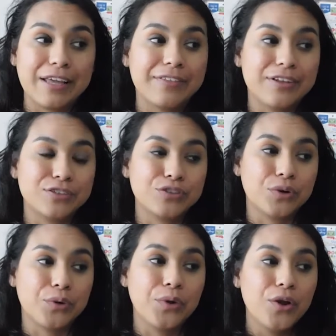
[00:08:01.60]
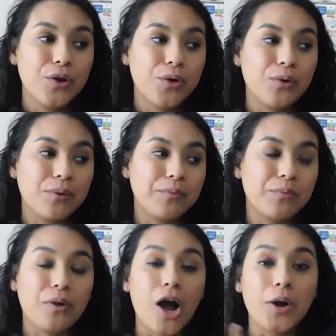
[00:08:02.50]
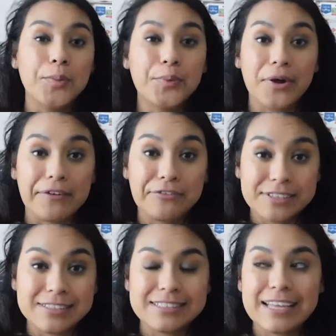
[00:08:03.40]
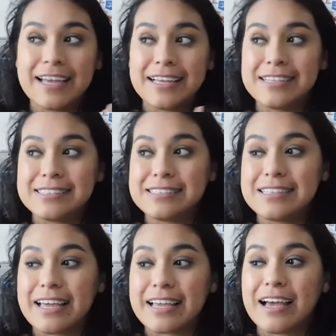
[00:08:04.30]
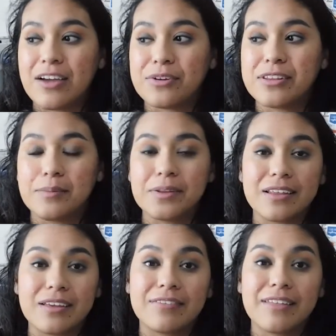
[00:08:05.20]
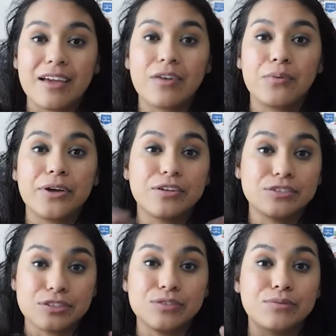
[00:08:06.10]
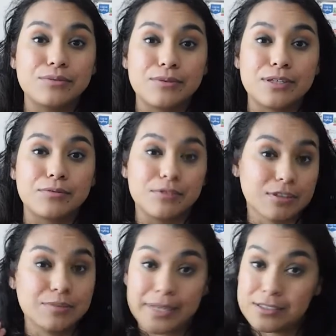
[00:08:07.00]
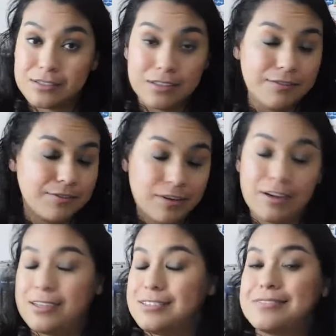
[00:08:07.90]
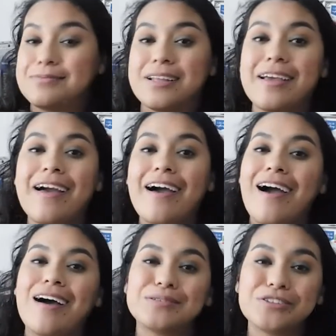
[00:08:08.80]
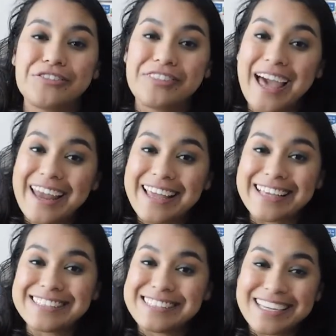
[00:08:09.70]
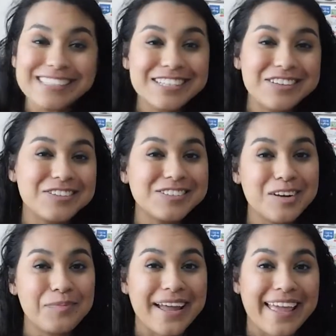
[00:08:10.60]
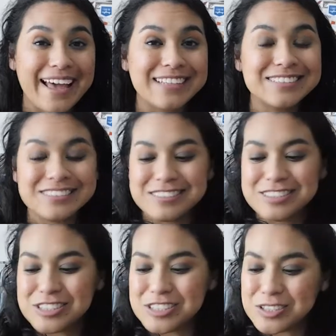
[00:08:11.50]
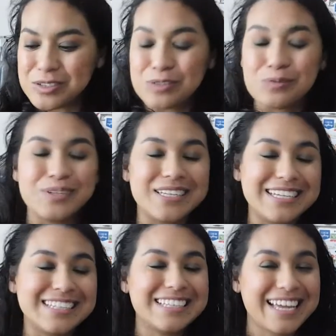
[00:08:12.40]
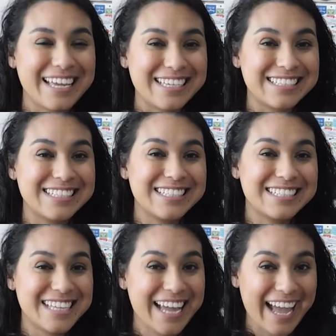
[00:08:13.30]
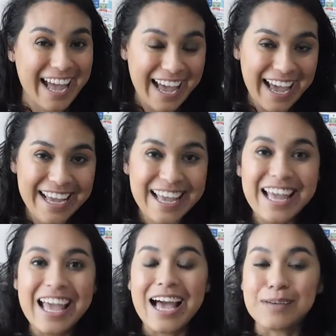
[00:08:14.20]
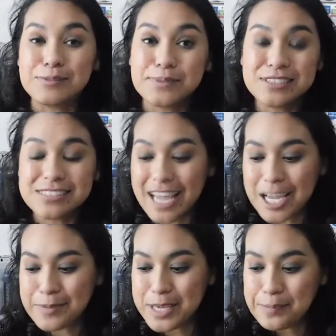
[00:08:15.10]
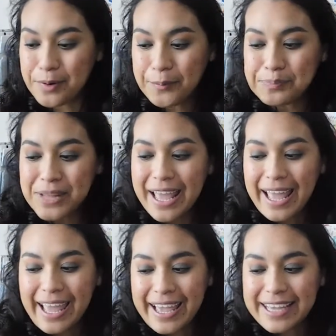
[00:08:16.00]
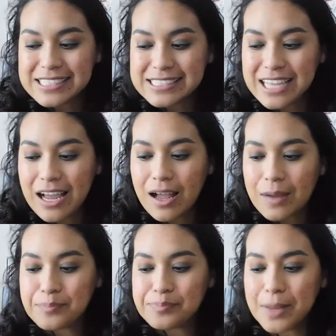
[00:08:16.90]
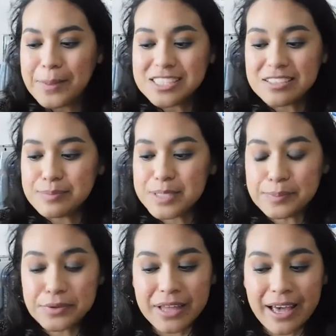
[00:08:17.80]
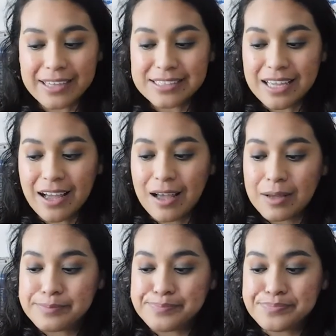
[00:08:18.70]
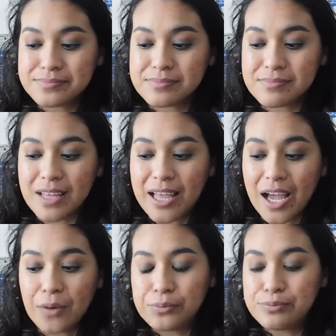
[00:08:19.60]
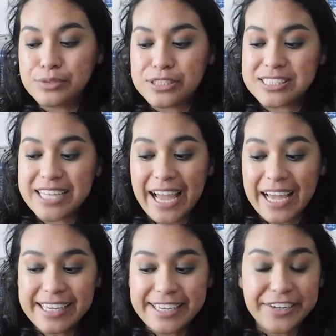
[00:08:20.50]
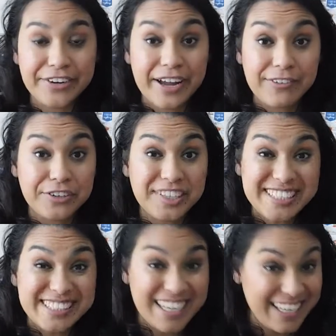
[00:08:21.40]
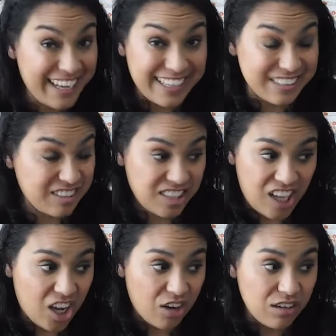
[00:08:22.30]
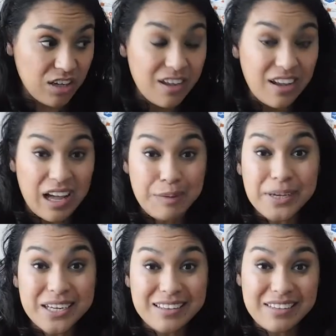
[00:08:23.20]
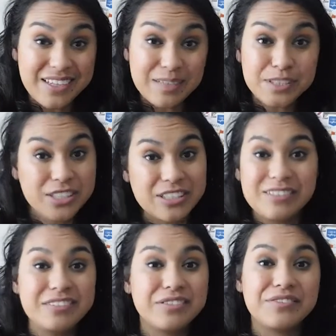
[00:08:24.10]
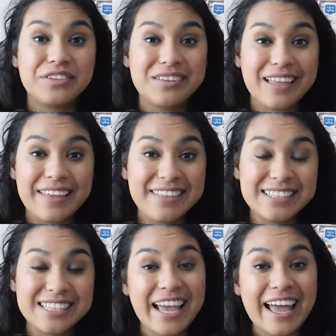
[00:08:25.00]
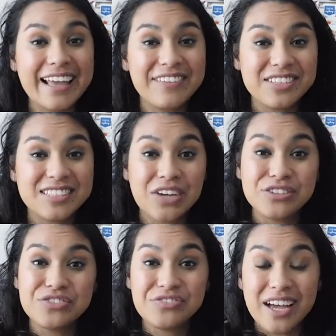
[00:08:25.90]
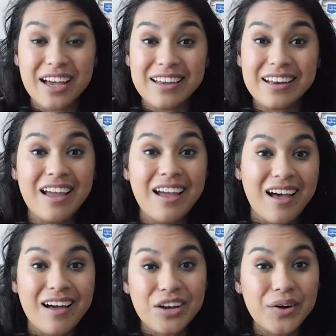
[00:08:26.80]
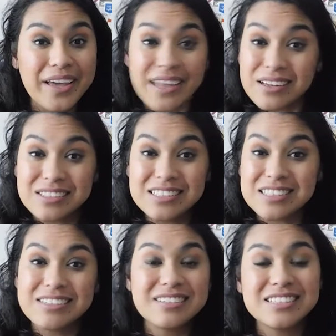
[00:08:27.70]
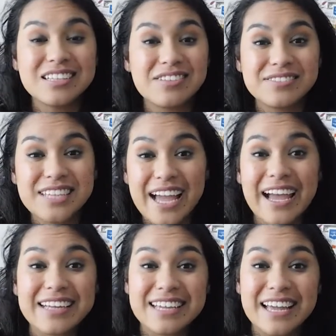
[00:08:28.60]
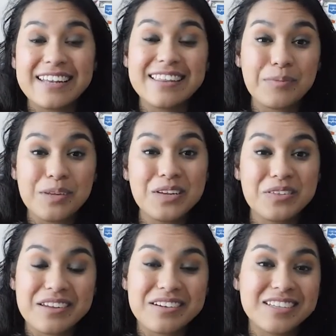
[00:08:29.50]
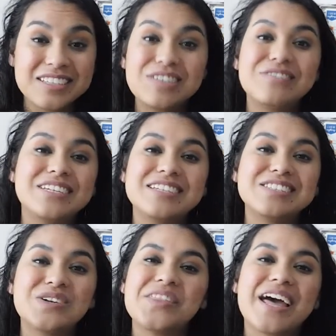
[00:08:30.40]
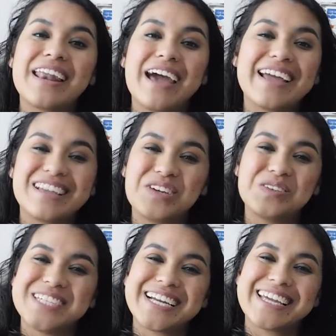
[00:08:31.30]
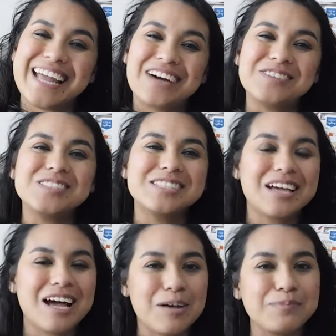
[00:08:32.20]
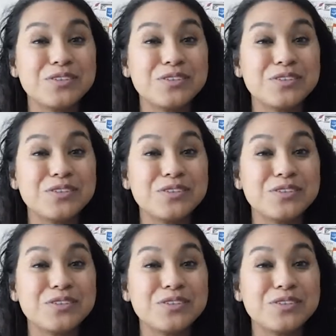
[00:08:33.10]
There's no wrong preferences. Like, I really believe we all do what works best for us. So that is it. Those are my answers to the reading taste tag. I'm supposed to tag people, and a bunch of the people that I would tag here have already done it. So I'm gonna leave it up to you. If you like this tag, if it sounds fun, go ahead and consider yourself tagged and let me know that you're gonna do a video so that I can go check it out.